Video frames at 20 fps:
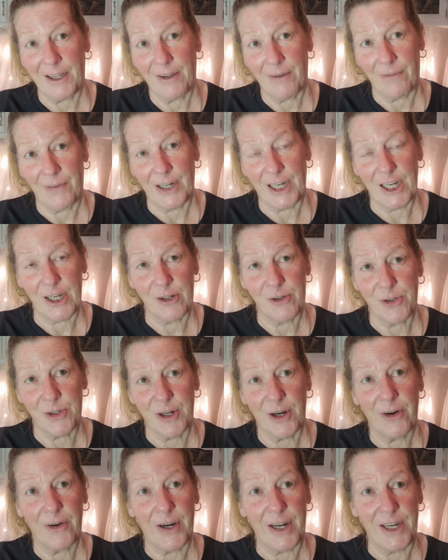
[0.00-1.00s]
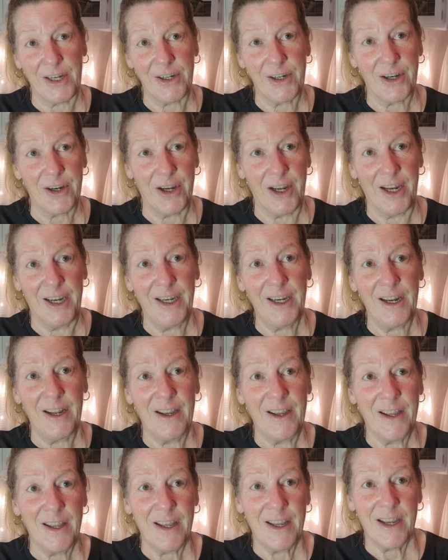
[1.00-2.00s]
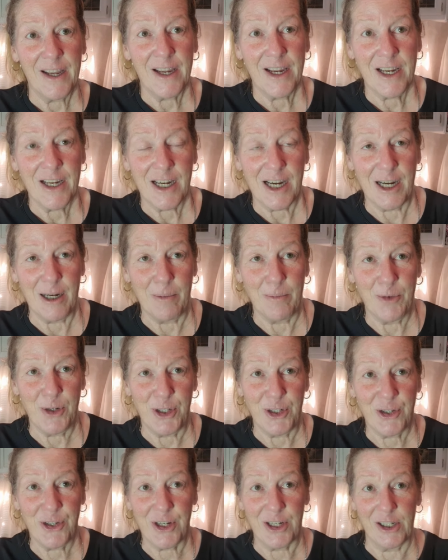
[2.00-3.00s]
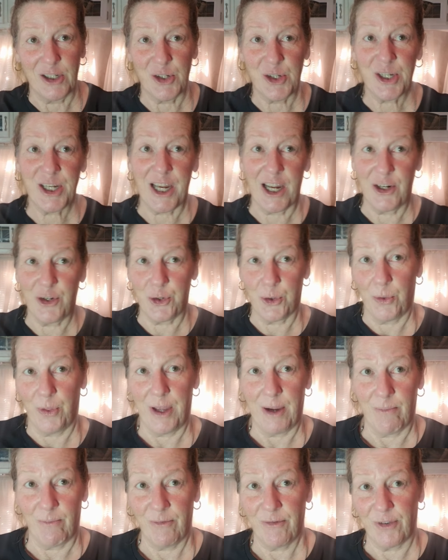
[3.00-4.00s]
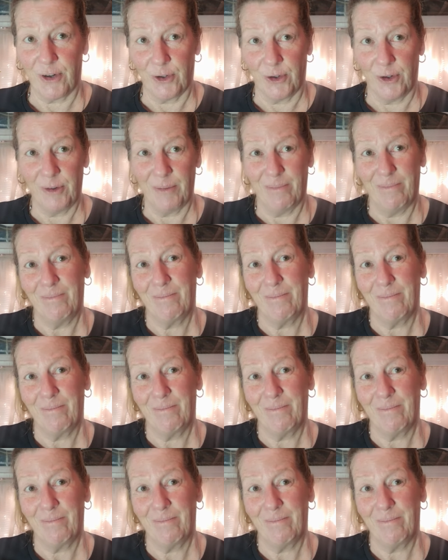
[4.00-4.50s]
The videos are already done. I'm just gonna schedule them for